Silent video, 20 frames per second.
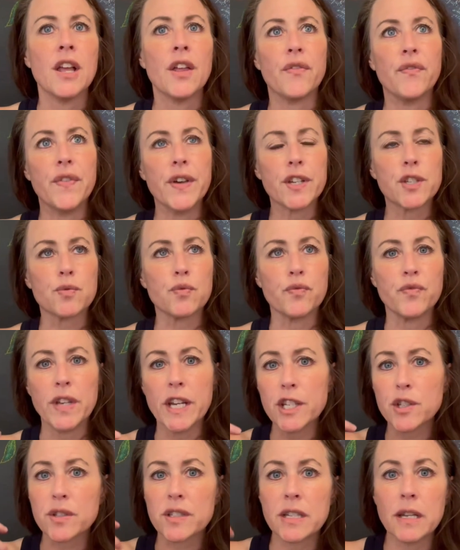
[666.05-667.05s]

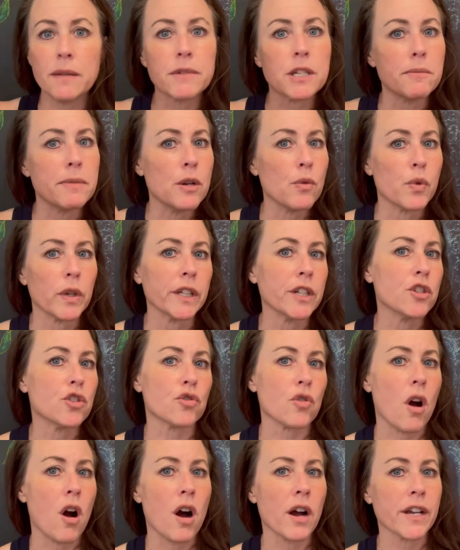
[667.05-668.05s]
This seemed to be really
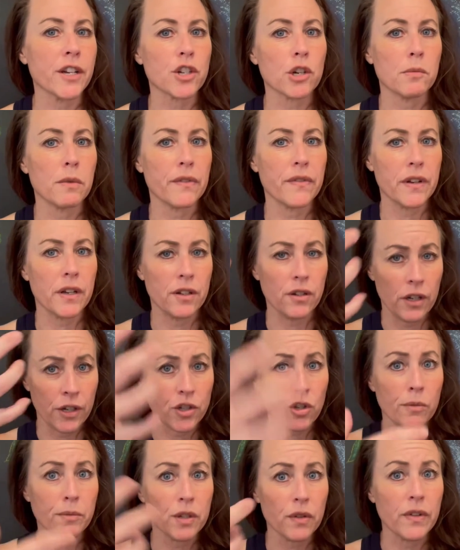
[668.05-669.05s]
strong in terms